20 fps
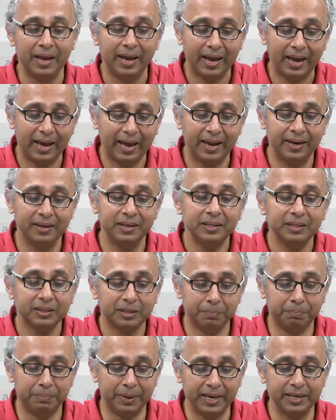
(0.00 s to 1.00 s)
And
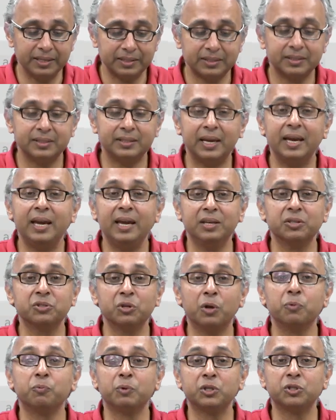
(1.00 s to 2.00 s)
the best days
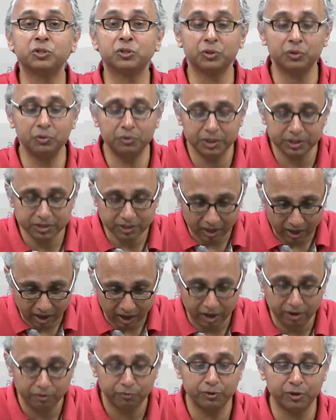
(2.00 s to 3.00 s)
on which to do this
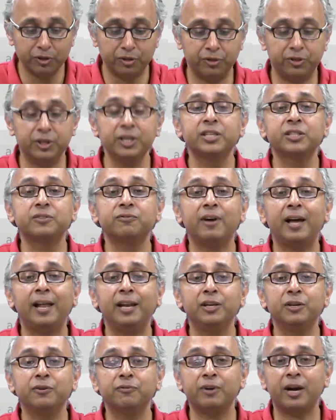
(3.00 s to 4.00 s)
are for this
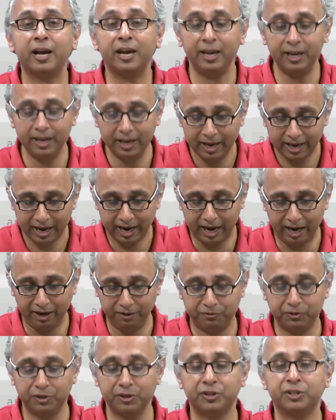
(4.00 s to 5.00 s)
value of i
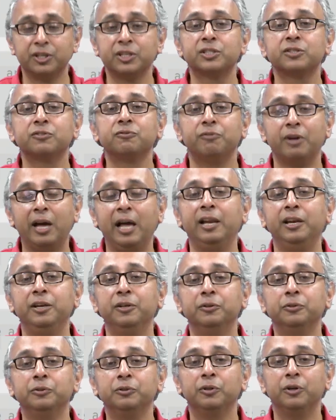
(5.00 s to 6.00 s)
and for this
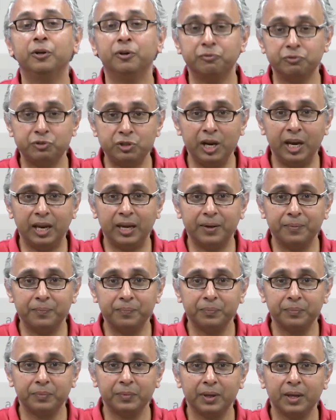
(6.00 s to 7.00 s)
value of j.
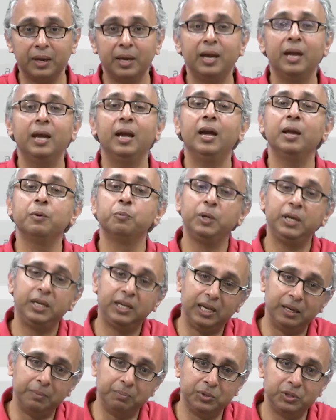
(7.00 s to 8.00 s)
And we
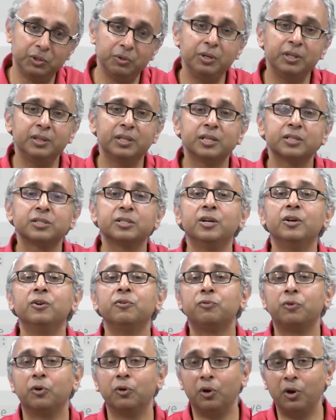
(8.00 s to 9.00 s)
keep doing this
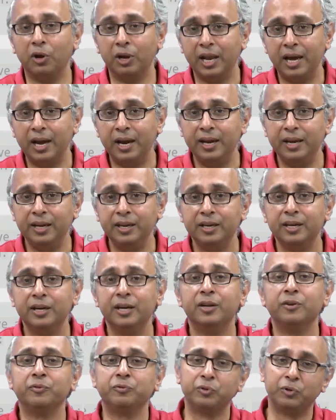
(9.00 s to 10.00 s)
for all i
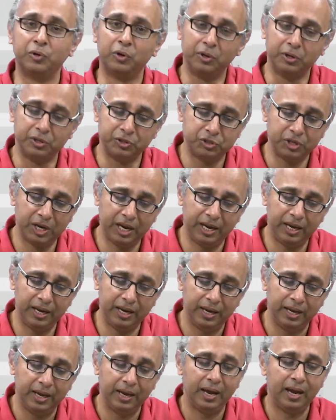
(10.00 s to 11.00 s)
and for all
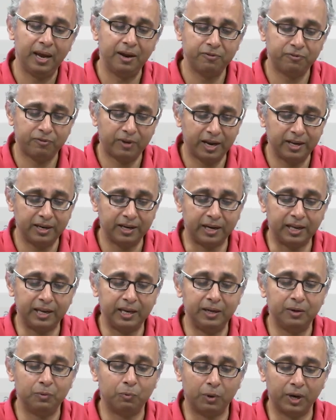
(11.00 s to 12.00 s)
j. And
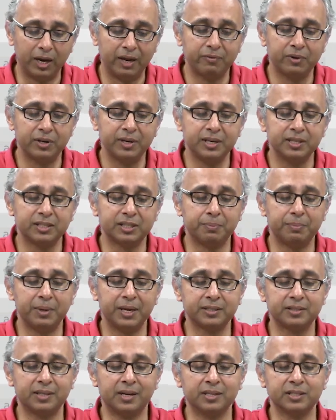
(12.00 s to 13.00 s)
finally, whatever is the
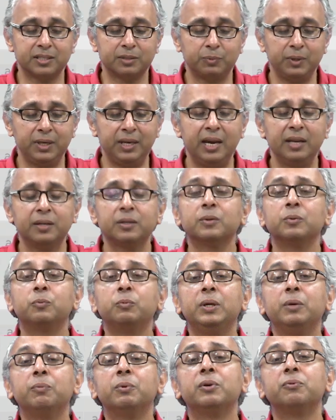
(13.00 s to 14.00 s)
best answer we get,
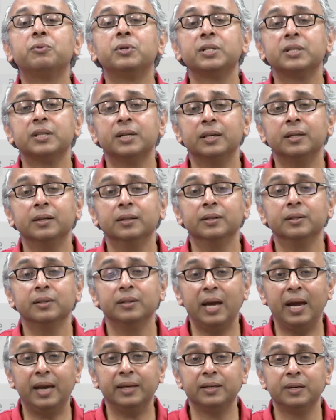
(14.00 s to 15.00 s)
we will return
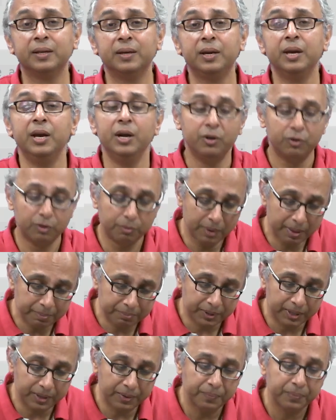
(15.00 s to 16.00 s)
that.
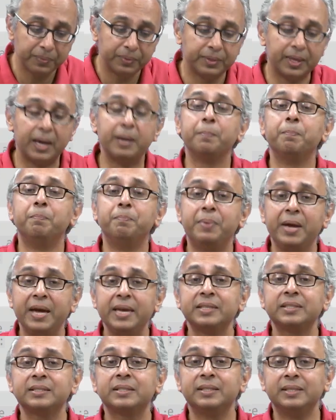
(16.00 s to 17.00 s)
Remember that
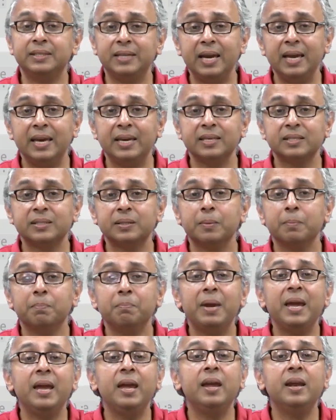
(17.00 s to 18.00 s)
best days
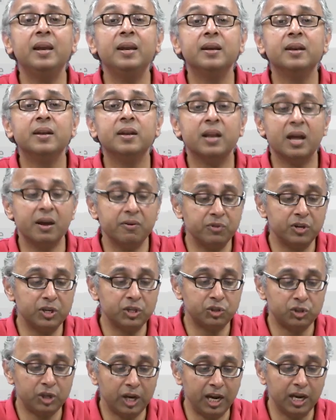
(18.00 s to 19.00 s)
may never
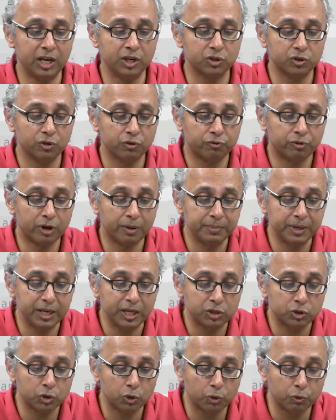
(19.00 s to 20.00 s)
change from
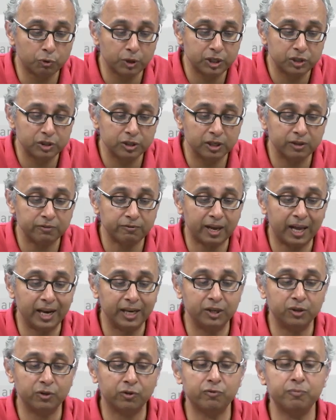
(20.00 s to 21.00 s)
its original
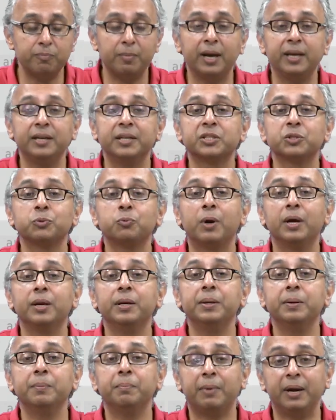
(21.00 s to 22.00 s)
value of minus
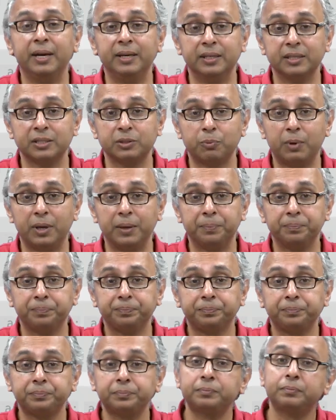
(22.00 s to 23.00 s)
1, minus 1,
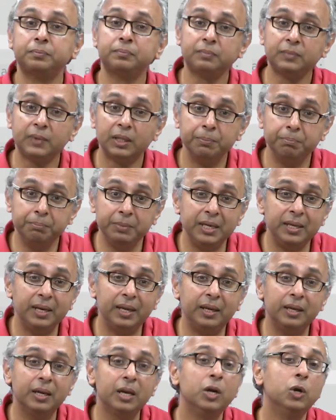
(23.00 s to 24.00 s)

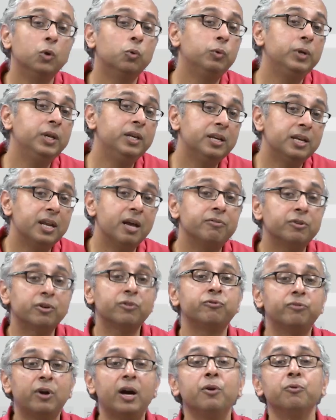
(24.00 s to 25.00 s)
meaning we never
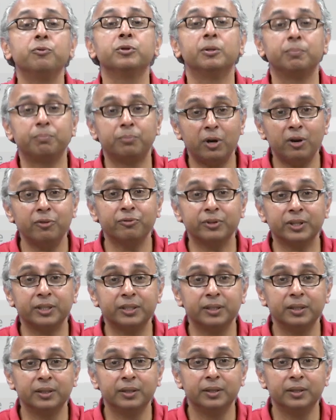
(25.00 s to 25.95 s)
found a profit.